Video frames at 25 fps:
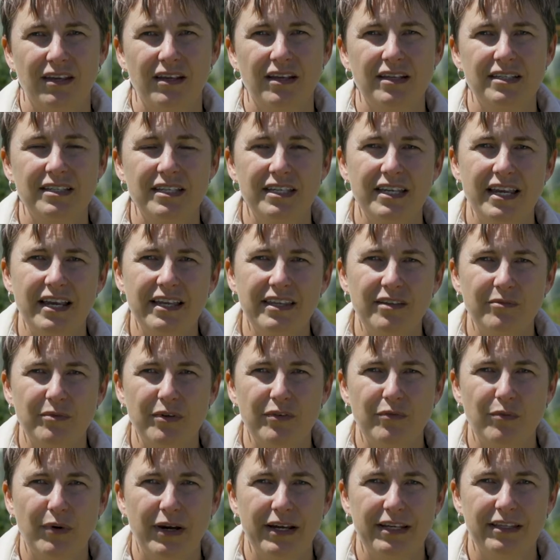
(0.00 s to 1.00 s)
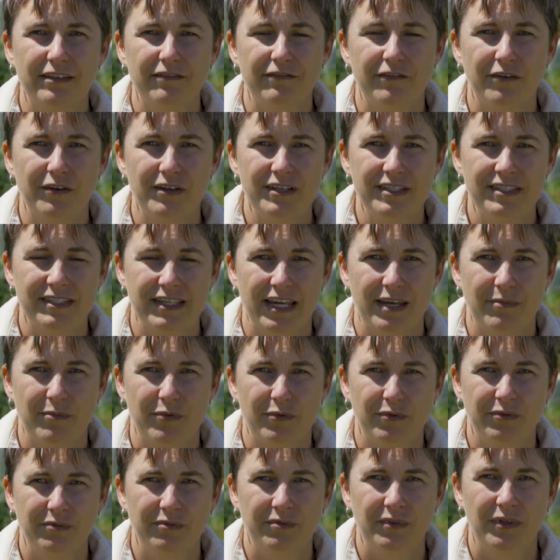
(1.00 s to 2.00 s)
So now that we've weighed the first
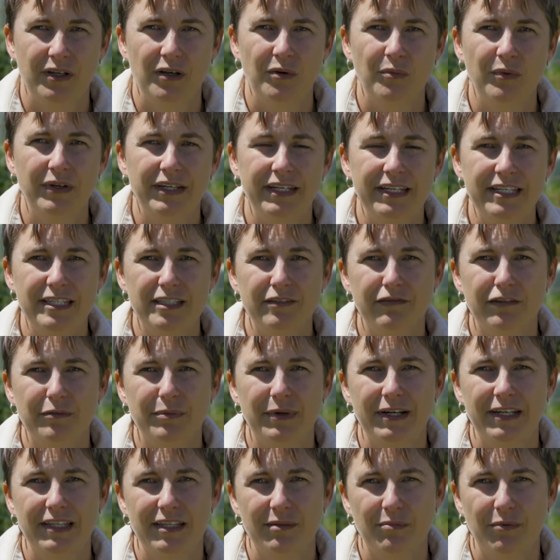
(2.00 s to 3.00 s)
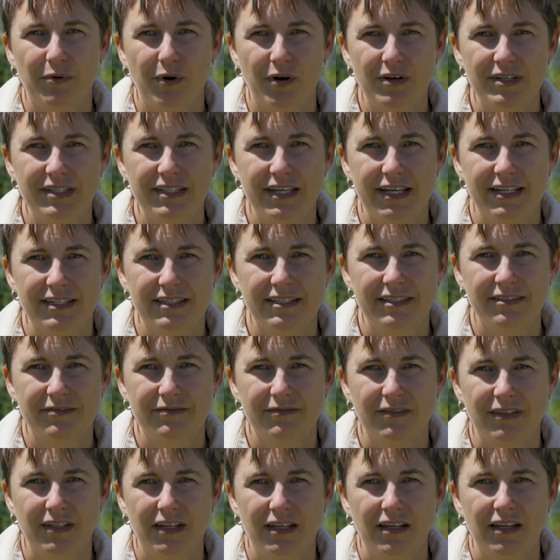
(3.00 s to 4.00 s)
sample, we need to repeat the process.
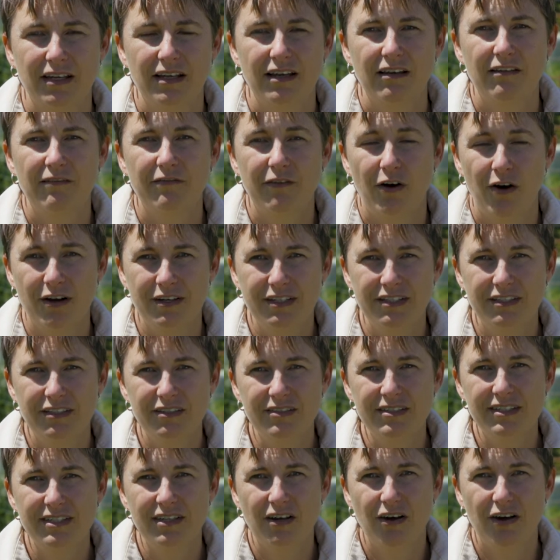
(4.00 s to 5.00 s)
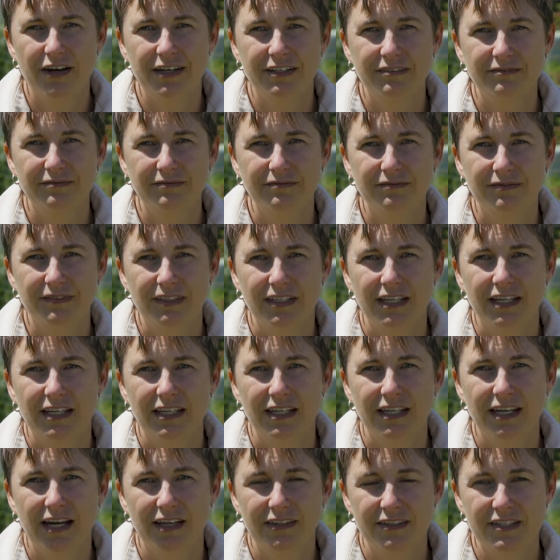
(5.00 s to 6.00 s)
Find a new site,
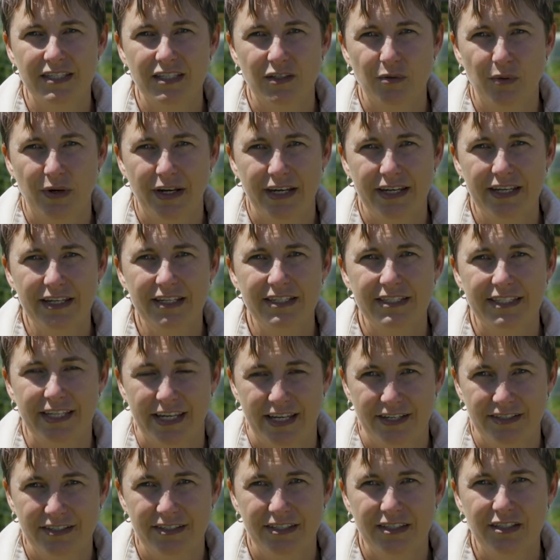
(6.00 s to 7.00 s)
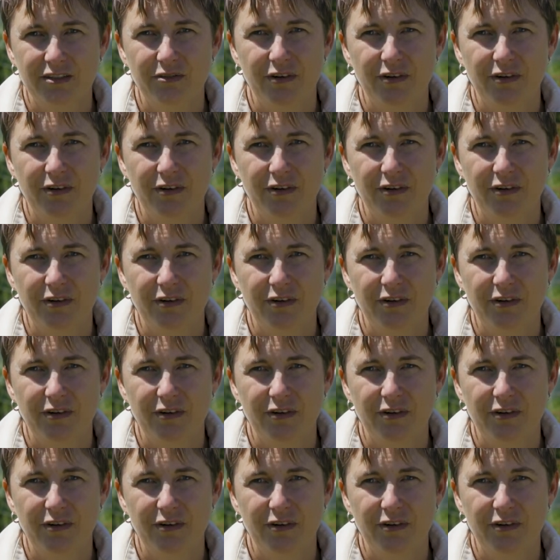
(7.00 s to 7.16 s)
cut the square down to the